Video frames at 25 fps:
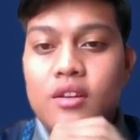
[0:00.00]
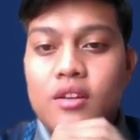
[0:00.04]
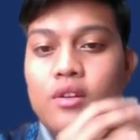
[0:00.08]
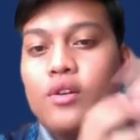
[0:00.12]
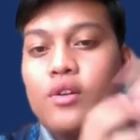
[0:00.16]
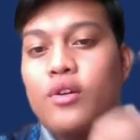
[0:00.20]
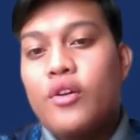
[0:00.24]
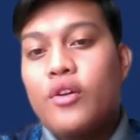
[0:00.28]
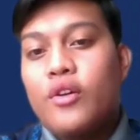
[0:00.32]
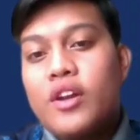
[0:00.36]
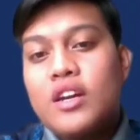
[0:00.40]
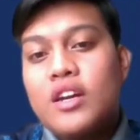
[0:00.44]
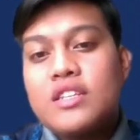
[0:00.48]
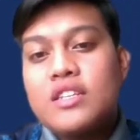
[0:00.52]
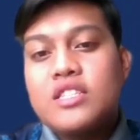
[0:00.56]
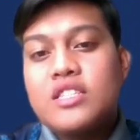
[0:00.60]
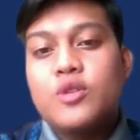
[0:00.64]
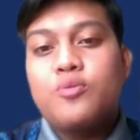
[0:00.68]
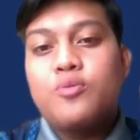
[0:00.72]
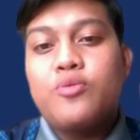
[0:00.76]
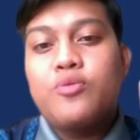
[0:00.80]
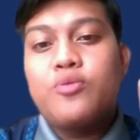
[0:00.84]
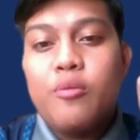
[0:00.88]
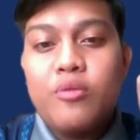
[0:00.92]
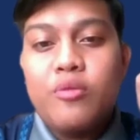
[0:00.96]
Cornea is
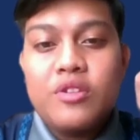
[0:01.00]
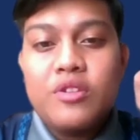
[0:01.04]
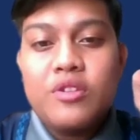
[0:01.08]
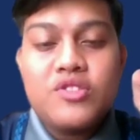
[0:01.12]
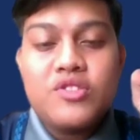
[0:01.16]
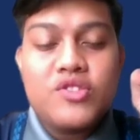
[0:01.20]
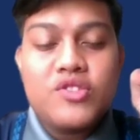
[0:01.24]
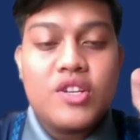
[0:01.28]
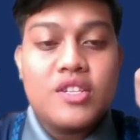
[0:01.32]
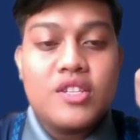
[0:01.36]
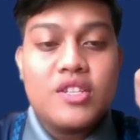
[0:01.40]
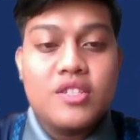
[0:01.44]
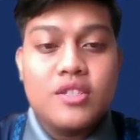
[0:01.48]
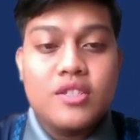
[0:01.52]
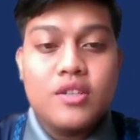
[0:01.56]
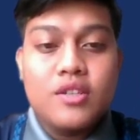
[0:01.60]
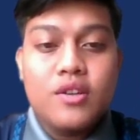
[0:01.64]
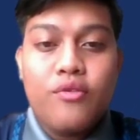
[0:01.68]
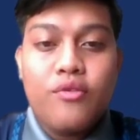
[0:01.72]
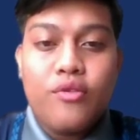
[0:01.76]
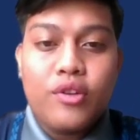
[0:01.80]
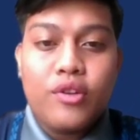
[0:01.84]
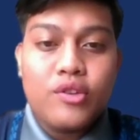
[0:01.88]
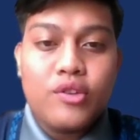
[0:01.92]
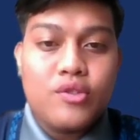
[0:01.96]
the primary structure
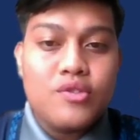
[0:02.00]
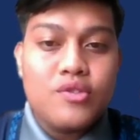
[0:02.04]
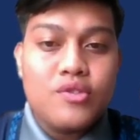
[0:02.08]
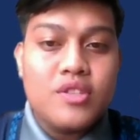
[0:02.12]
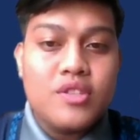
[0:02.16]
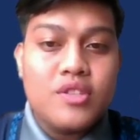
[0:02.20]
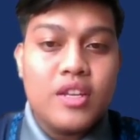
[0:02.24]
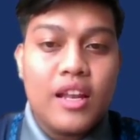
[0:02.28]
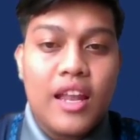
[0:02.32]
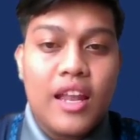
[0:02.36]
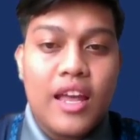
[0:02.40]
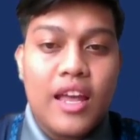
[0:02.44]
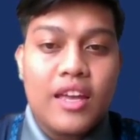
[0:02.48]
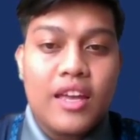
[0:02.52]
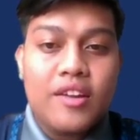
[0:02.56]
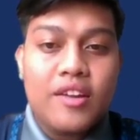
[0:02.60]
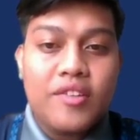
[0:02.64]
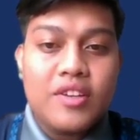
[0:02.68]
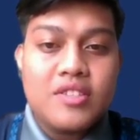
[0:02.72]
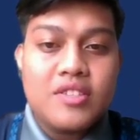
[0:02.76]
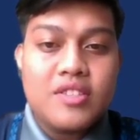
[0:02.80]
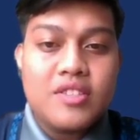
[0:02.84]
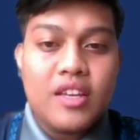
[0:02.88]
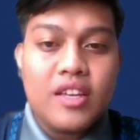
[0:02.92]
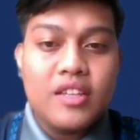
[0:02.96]
focusing light
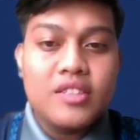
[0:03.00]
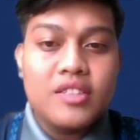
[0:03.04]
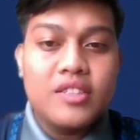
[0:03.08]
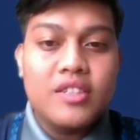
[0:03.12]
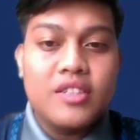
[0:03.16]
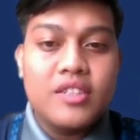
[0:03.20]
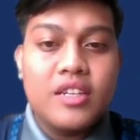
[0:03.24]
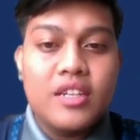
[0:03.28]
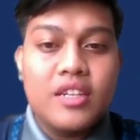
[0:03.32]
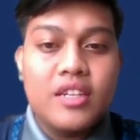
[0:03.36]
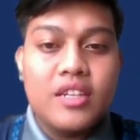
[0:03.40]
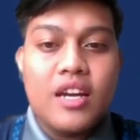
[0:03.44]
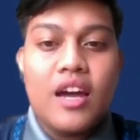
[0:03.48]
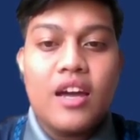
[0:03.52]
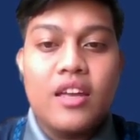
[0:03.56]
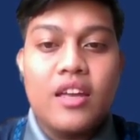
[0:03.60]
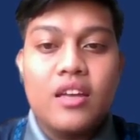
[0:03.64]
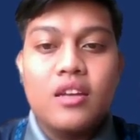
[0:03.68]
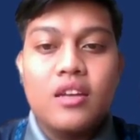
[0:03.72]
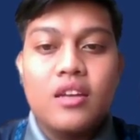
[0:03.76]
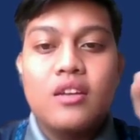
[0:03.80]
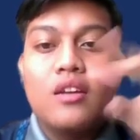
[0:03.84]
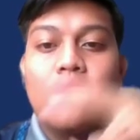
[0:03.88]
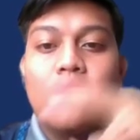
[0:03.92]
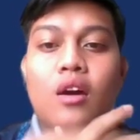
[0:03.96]
rays entering the eye,
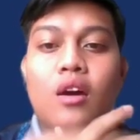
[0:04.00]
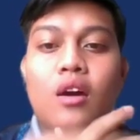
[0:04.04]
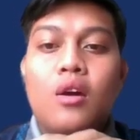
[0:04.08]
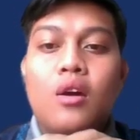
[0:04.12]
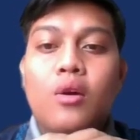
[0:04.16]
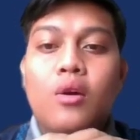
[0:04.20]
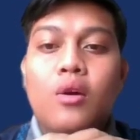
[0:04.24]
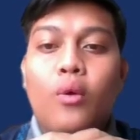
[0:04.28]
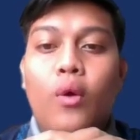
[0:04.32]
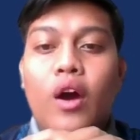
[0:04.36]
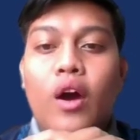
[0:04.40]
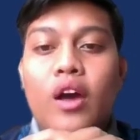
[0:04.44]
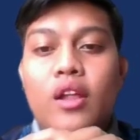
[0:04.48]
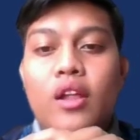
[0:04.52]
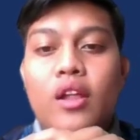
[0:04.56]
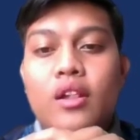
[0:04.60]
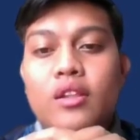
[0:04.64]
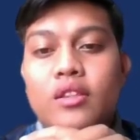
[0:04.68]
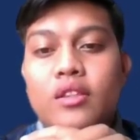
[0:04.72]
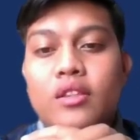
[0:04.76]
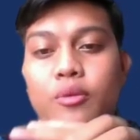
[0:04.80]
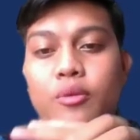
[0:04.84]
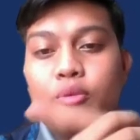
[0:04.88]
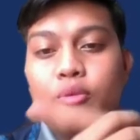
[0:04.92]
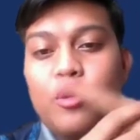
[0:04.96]
while
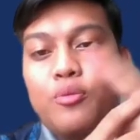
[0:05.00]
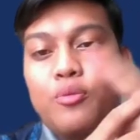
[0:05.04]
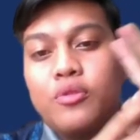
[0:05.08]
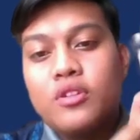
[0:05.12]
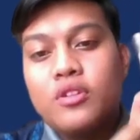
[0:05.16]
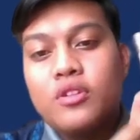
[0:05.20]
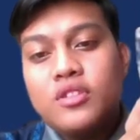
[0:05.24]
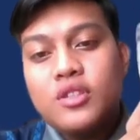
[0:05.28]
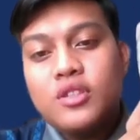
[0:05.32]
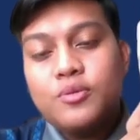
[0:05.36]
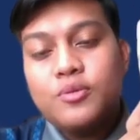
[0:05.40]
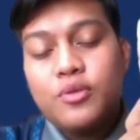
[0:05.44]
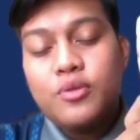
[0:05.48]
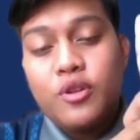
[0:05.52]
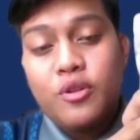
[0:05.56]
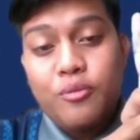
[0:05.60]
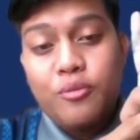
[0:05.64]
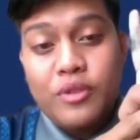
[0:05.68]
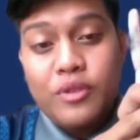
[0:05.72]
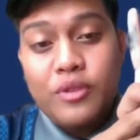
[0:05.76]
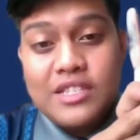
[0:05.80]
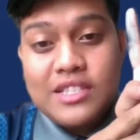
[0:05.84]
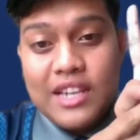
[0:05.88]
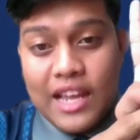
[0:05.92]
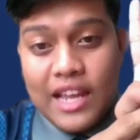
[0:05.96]
the pupils
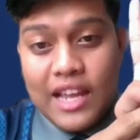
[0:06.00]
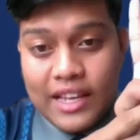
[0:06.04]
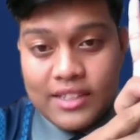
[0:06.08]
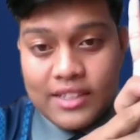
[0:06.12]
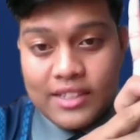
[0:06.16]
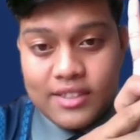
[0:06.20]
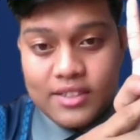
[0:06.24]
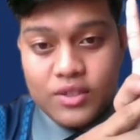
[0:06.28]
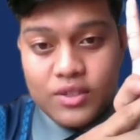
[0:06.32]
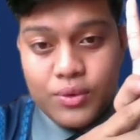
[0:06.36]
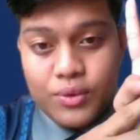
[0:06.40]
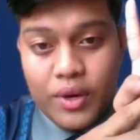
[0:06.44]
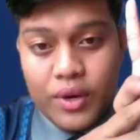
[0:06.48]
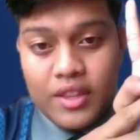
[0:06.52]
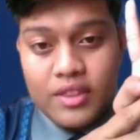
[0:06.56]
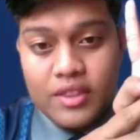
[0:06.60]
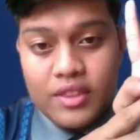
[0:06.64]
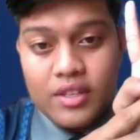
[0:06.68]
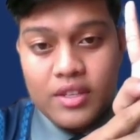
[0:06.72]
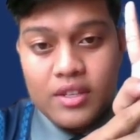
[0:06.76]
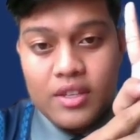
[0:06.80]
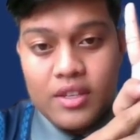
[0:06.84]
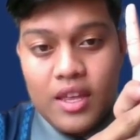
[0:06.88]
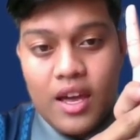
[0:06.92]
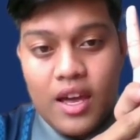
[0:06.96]
permits light to
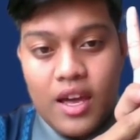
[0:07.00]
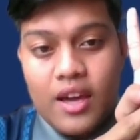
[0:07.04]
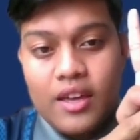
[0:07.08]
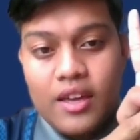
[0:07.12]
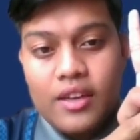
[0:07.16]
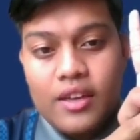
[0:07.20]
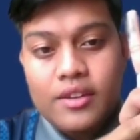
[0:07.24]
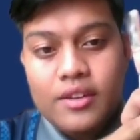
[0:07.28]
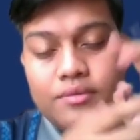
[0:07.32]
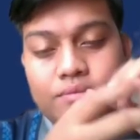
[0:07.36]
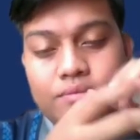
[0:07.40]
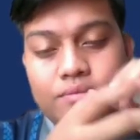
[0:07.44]
enter the eye.